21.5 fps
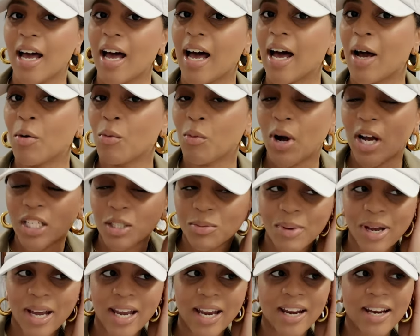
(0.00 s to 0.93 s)
I washed
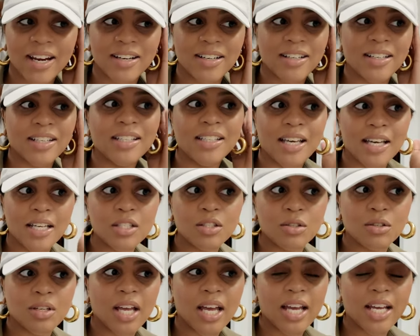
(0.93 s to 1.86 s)
my hair
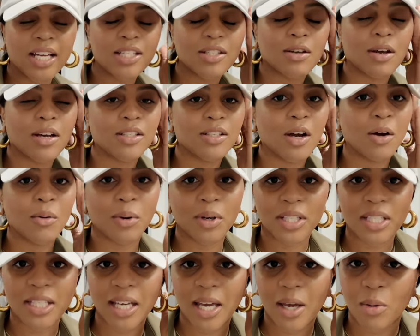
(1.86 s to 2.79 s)
yesterday, so I don't
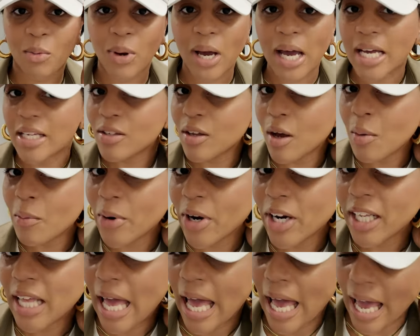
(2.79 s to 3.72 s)
want to get wet. So I'm
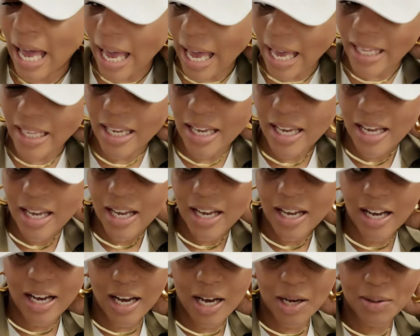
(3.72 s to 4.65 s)
wearing a hat.
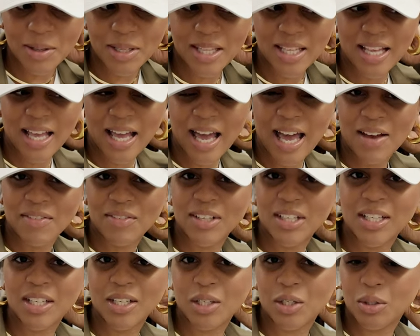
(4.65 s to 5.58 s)
Uh, and then I have a
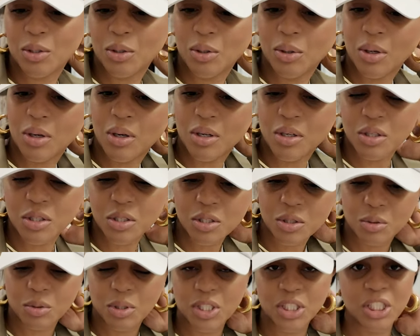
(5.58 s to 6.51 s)
little
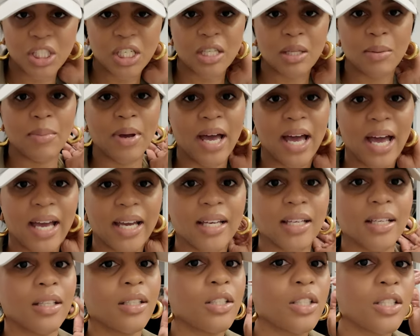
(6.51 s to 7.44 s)
scrunchie in the back
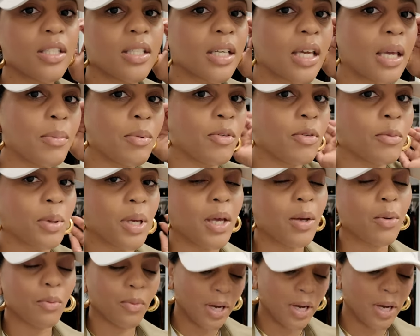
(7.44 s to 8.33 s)
just to keep it from getting